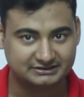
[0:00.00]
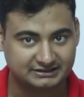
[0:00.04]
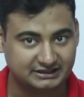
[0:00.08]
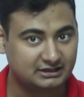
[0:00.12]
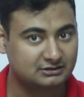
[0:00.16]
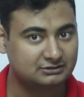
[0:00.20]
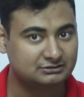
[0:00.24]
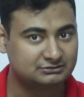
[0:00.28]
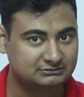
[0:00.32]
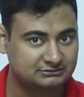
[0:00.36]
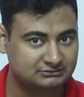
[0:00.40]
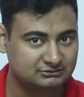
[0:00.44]
They
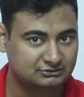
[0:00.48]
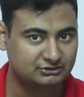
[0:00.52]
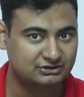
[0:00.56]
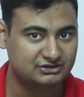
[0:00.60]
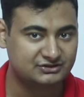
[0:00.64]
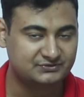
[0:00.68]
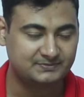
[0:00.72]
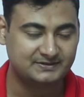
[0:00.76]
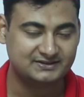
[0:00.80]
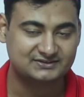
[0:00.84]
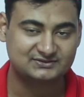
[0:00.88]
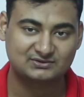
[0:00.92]
are a good
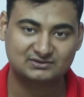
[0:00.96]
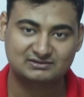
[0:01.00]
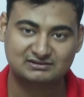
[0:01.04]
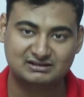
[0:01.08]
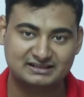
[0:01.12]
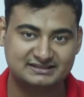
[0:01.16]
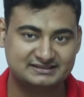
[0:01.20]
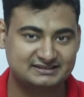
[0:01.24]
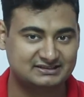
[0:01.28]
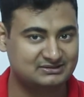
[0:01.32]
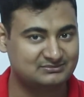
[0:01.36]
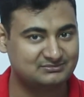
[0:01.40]
space
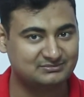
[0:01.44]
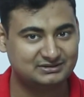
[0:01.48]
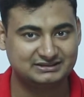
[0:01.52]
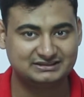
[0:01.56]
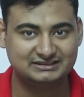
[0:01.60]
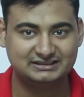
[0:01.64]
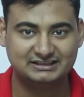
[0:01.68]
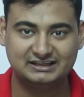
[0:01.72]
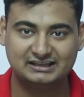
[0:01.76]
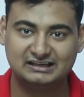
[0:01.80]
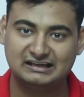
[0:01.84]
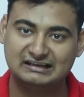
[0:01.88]
organization,
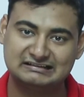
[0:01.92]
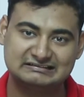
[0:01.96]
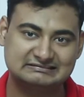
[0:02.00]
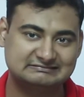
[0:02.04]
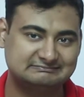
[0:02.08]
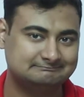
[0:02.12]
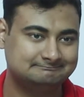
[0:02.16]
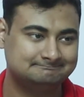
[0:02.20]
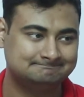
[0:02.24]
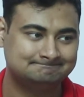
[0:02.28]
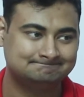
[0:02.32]
but they are